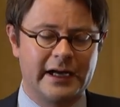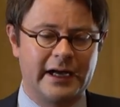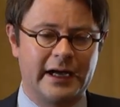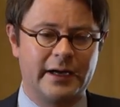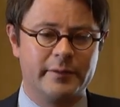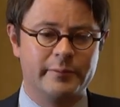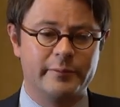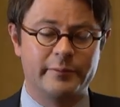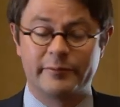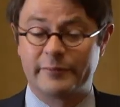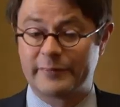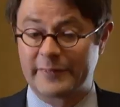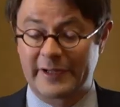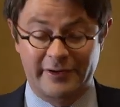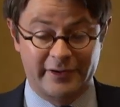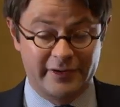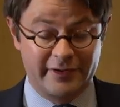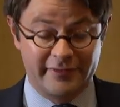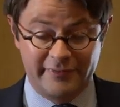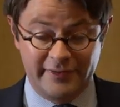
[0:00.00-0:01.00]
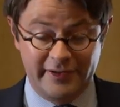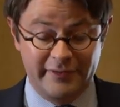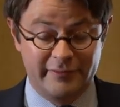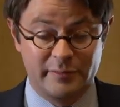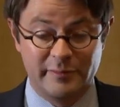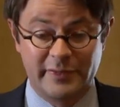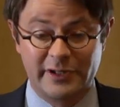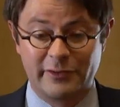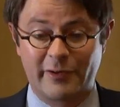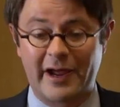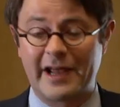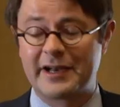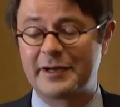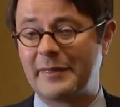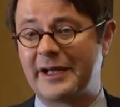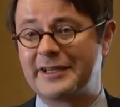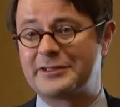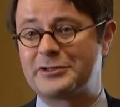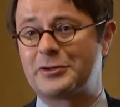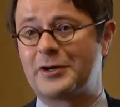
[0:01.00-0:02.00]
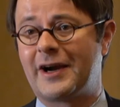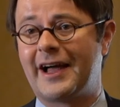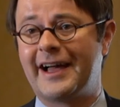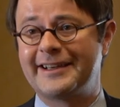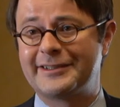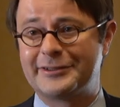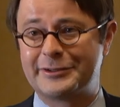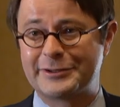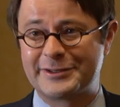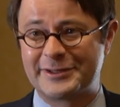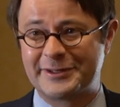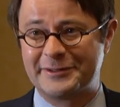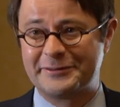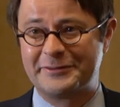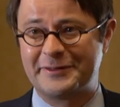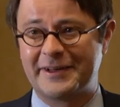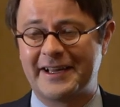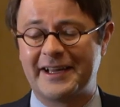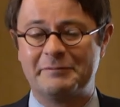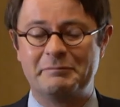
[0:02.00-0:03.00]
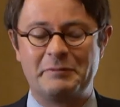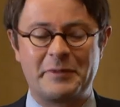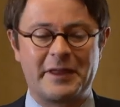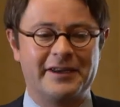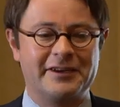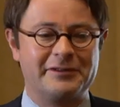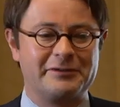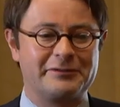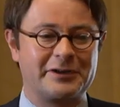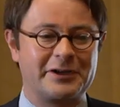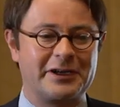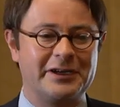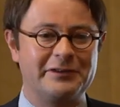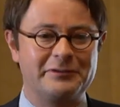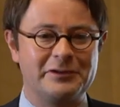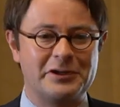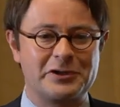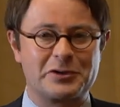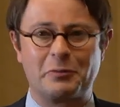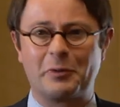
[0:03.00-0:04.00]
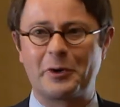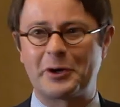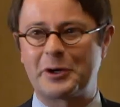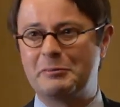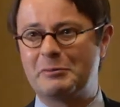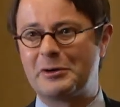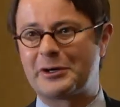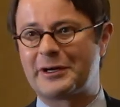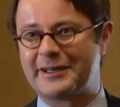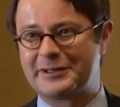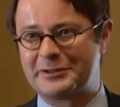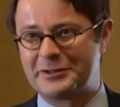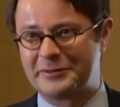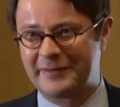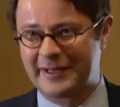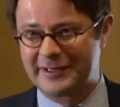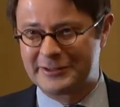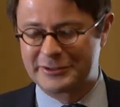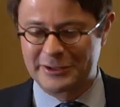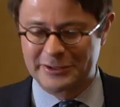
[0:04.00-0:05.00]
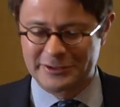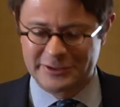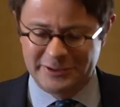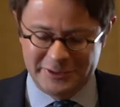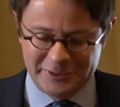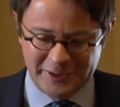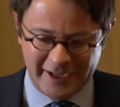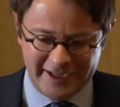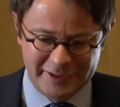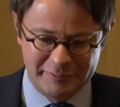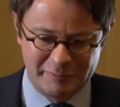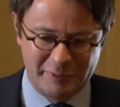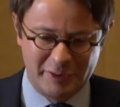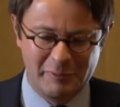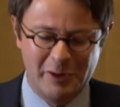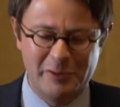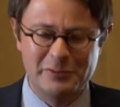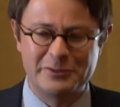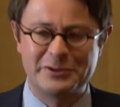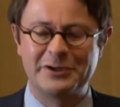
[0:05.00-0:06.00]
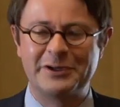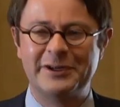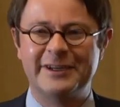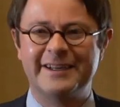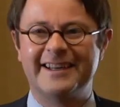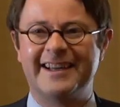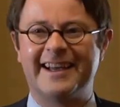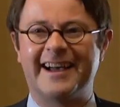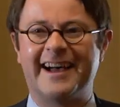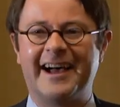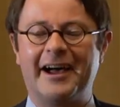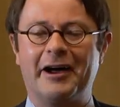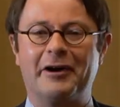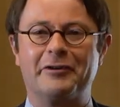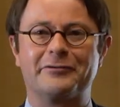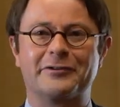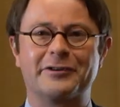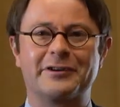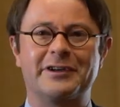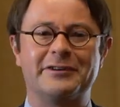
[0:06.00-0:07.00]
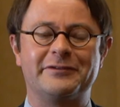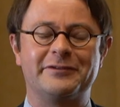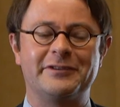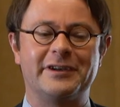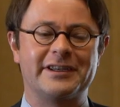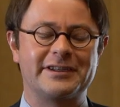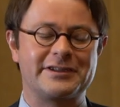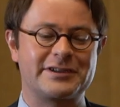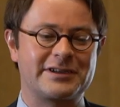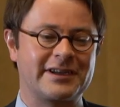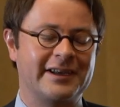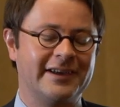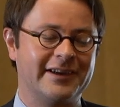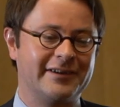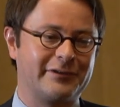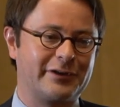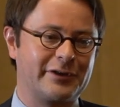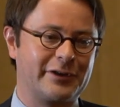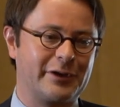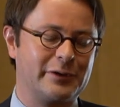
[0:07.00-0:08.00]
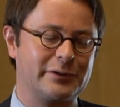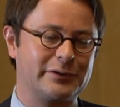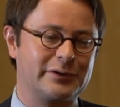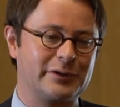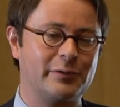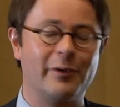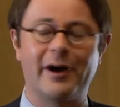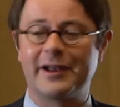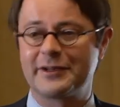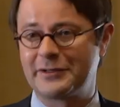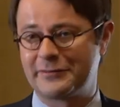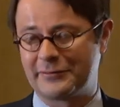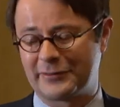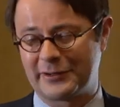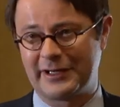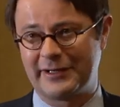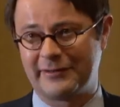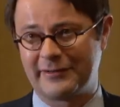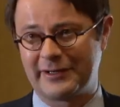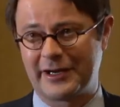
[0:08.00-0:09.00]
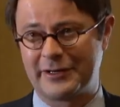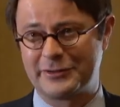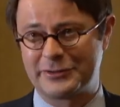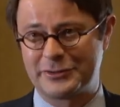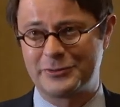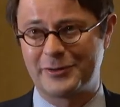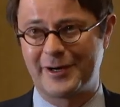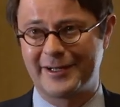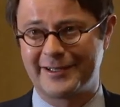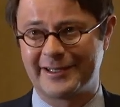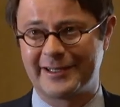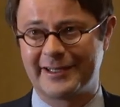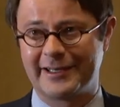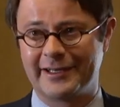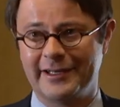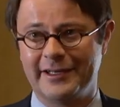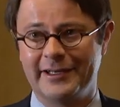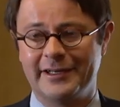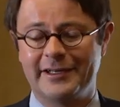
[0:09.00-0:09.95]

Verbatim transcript: Um, there have even been randomized trials of uh, forgiveness workbook interventions to try to promote uh, forgiveness for those who want to forgive and are struggling